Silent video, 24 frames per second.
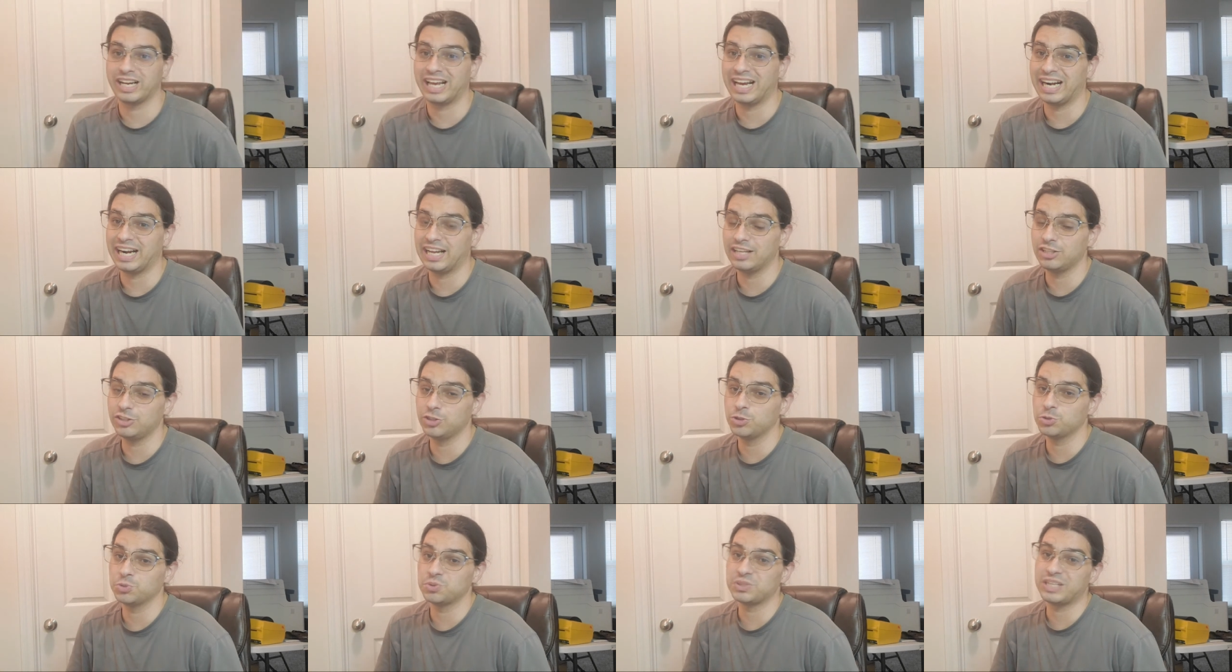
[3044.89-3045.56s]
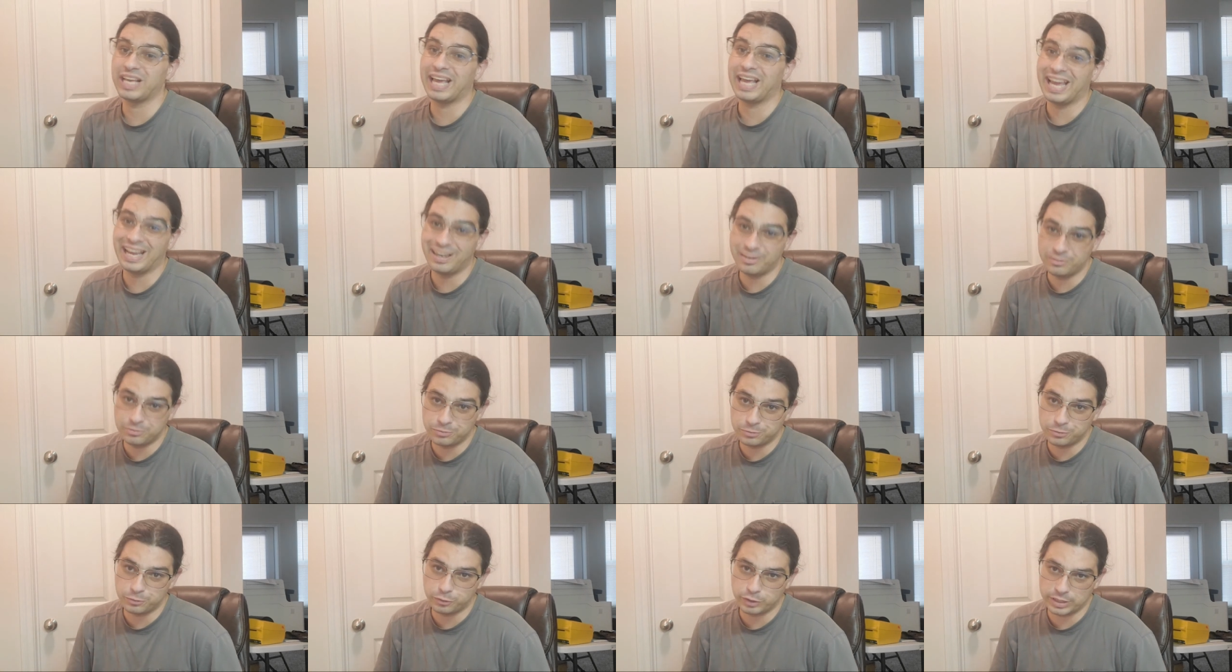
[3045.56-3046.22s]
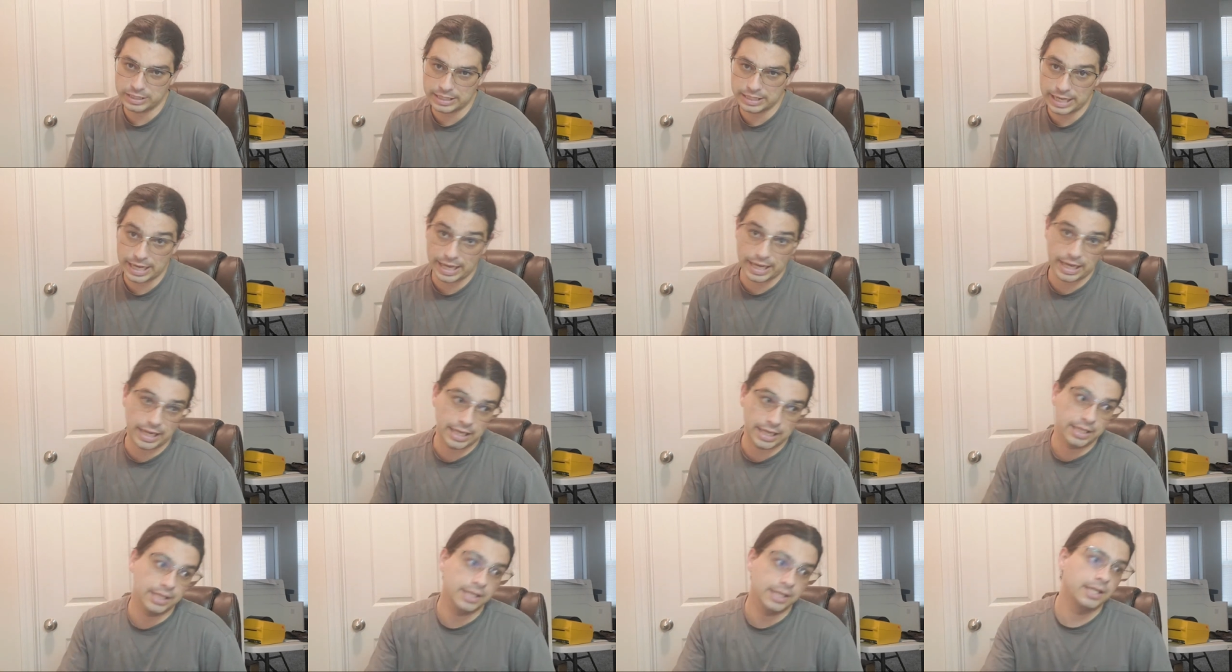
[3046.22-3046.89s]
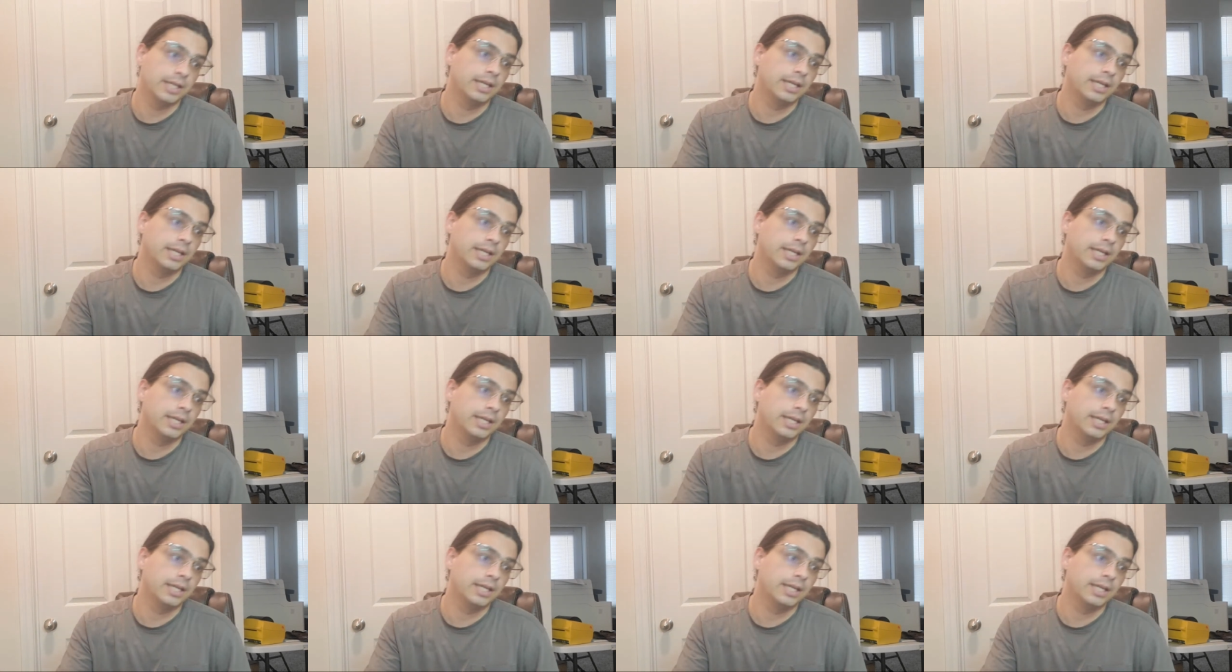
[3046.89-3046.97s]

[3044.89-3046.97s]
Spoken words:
that I use every day.